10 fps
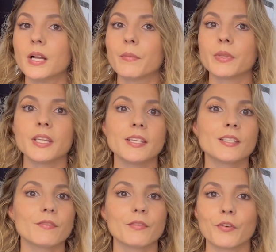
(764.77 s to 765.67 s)

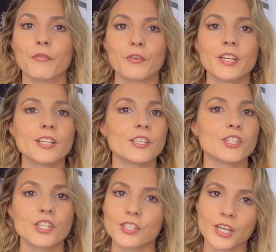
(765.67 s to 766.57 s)
please feel free to
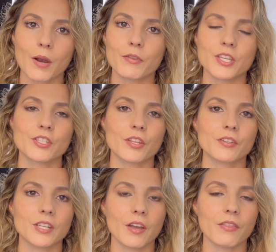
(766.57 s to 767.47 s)
chit chat with each other
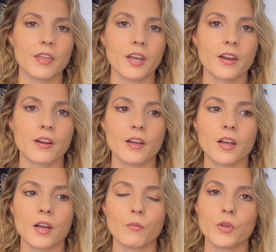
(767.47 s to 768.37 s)
down there.
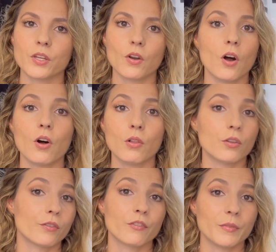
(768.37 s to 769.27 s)
We can all
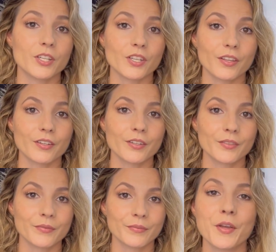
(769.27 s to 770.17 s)
learn from each other.
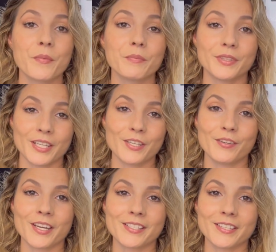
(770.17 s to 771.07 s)
But thank you
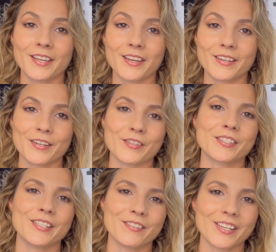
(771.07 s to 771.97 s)
guys again, and I'll
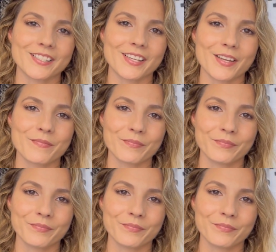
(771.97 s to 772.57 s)
see you next time.